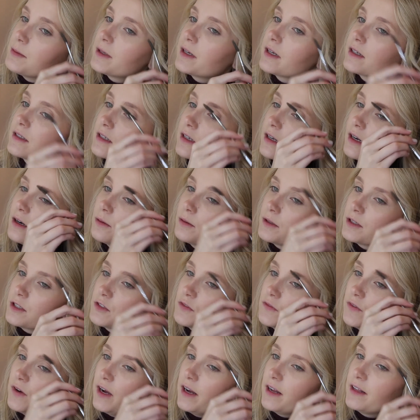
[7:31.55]
because I
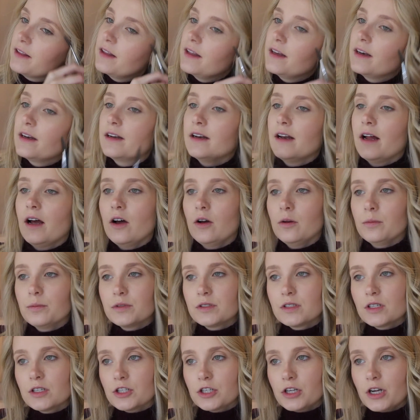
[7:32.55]
always find that it
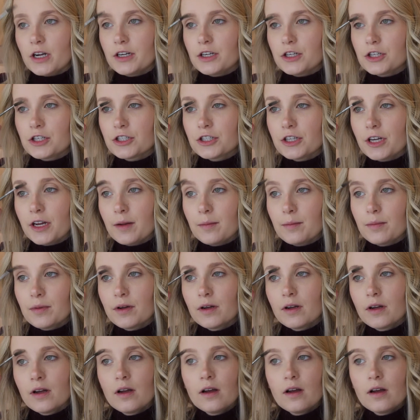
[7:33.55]
helps to kind of shape